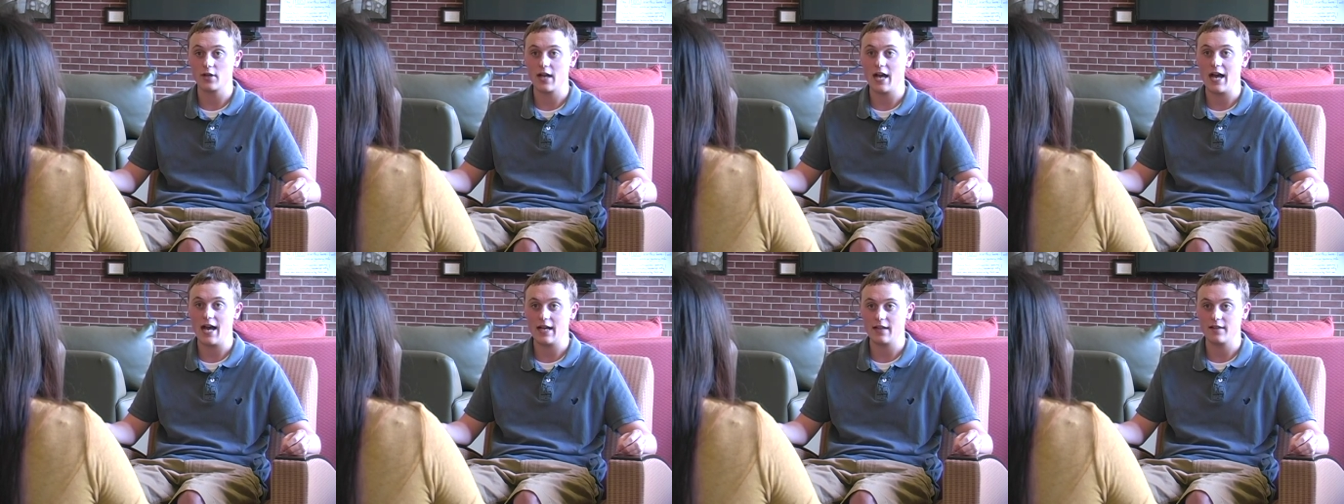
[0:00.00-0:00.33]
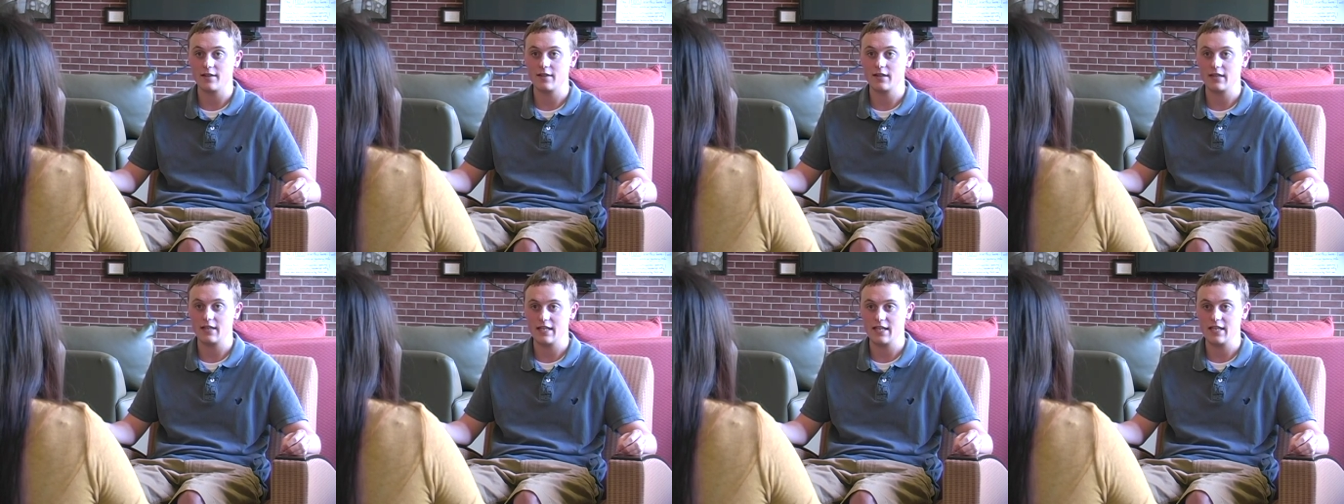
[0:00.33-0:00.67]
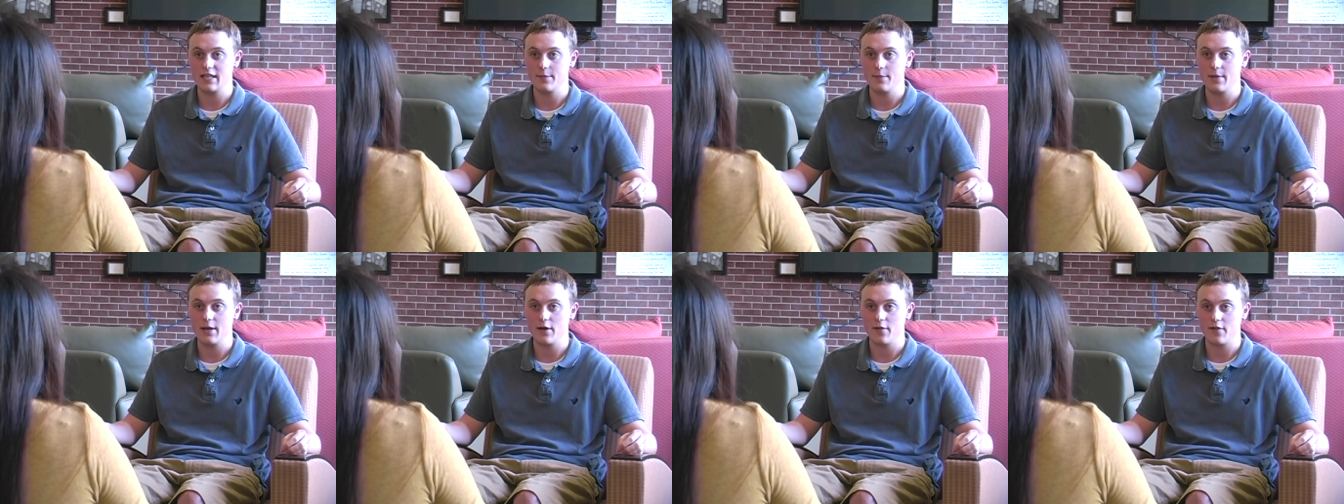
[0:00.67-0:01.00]
got the
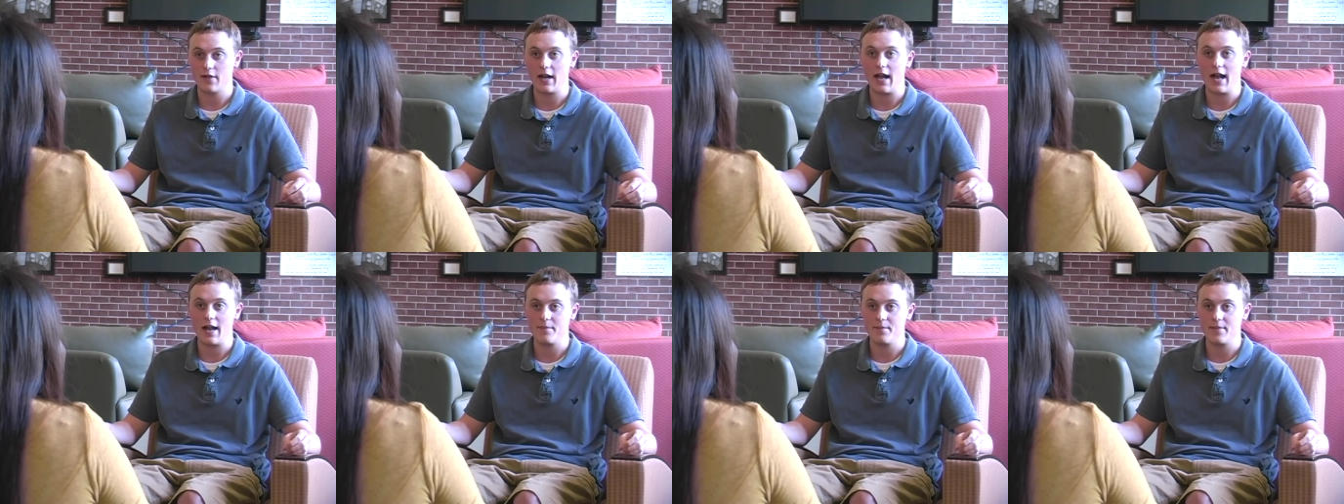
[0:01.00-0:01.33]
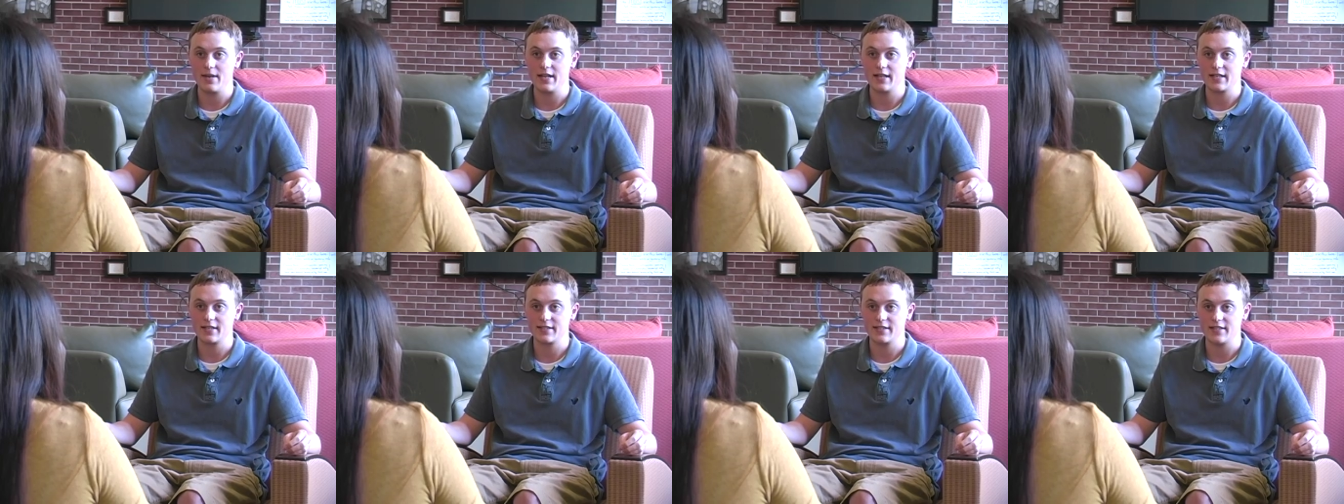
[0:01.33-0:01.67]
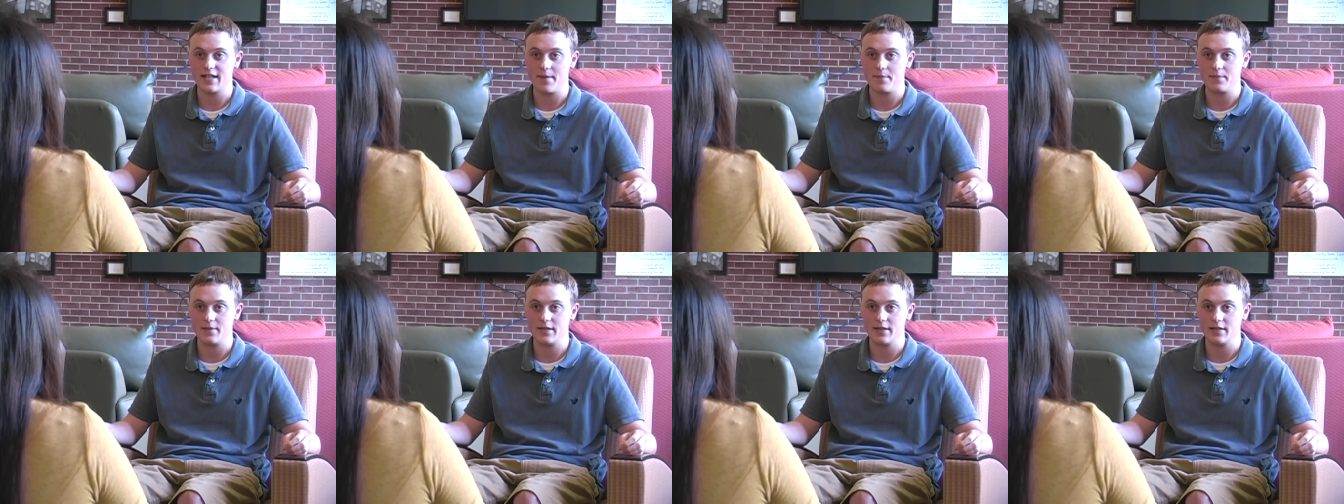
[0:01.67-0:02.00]
email that I'd been
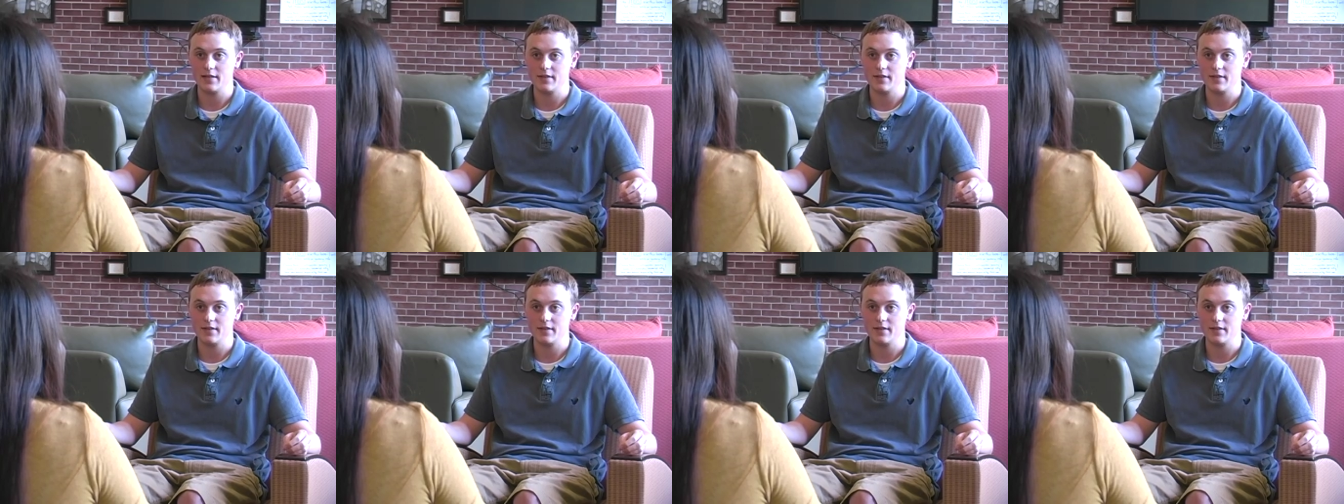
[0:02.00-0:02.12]
accepted.